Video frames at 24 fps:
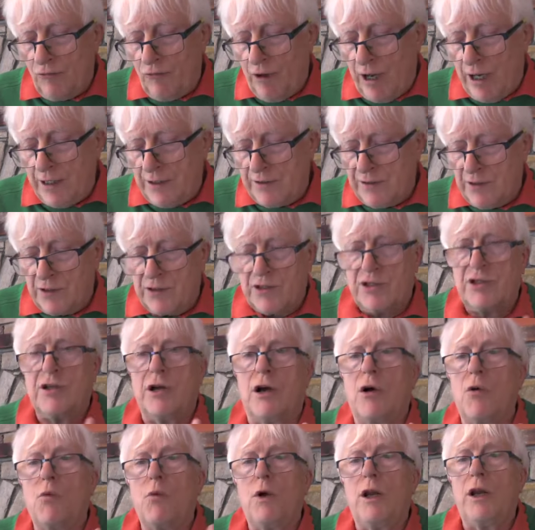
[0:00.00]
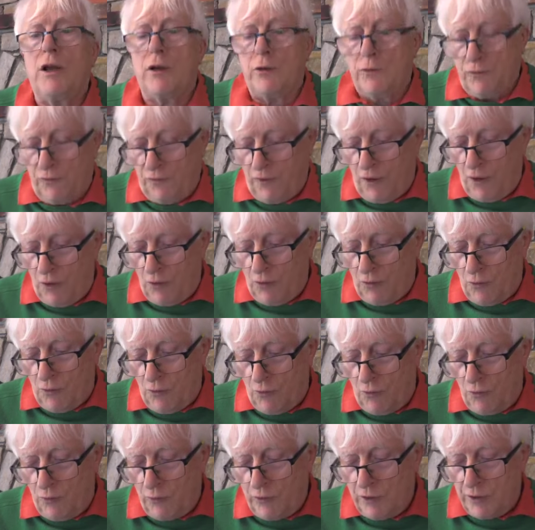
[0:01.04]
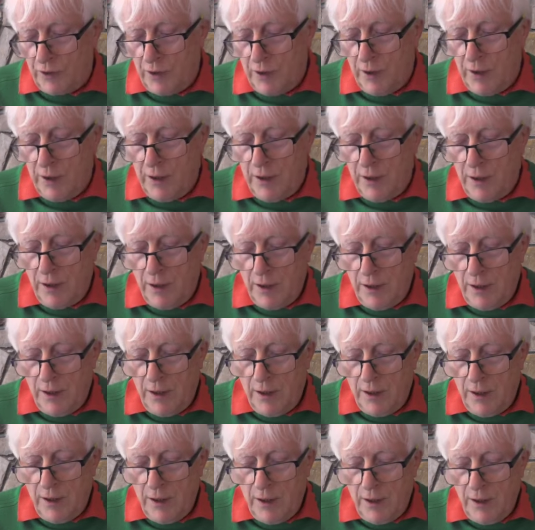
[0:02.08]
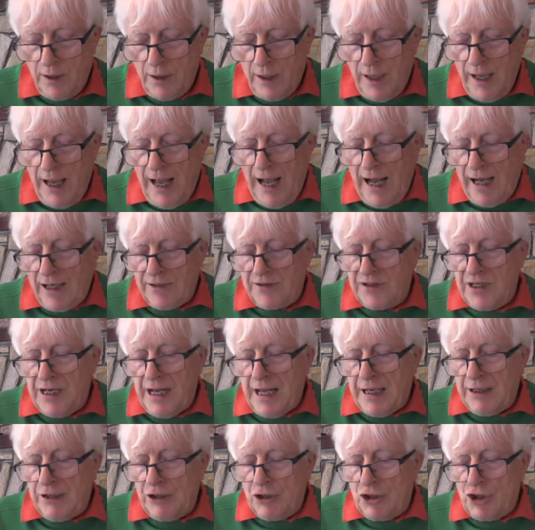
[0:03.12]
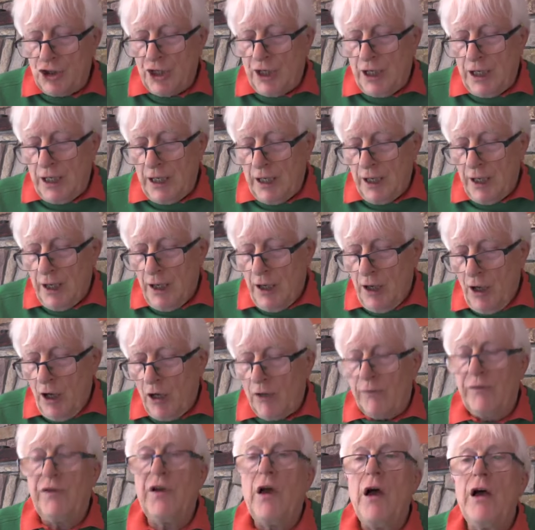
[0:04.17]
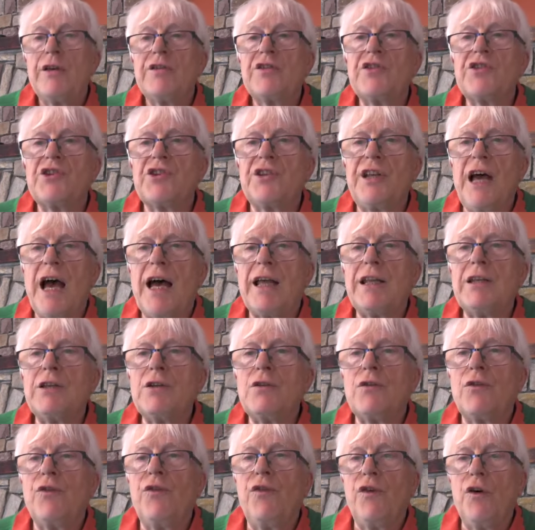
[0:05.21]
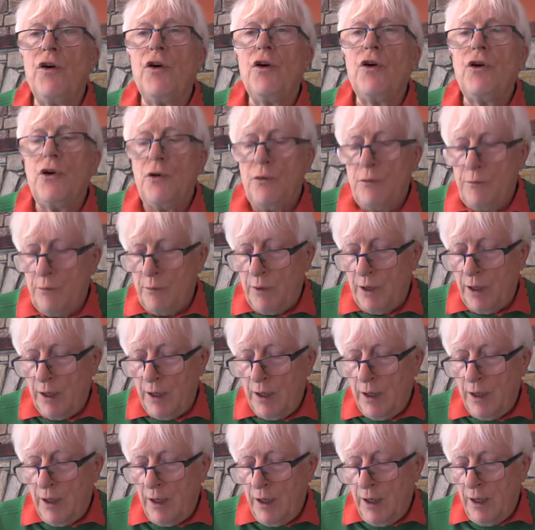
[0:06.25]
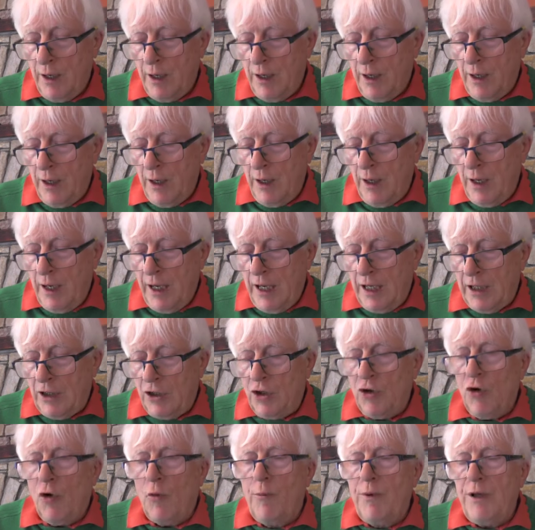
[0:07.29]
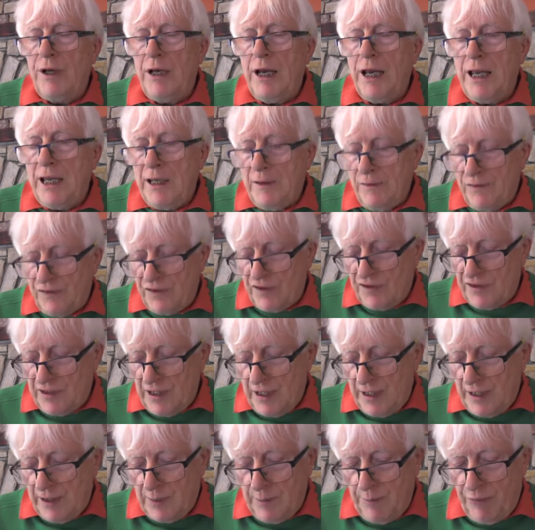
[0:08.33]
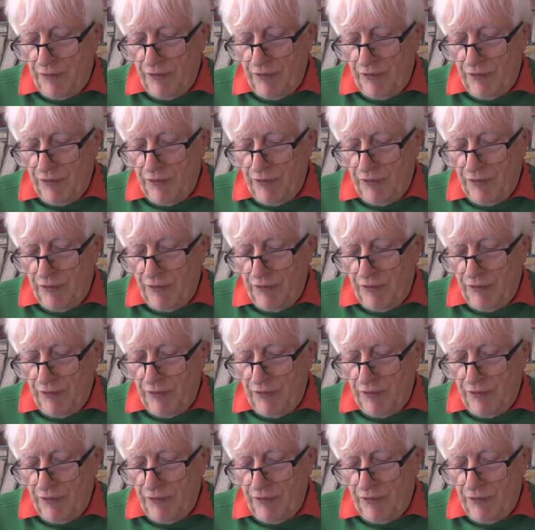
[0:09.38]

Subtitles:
rising star will unfold, has an energy of stand firm in your beliefs and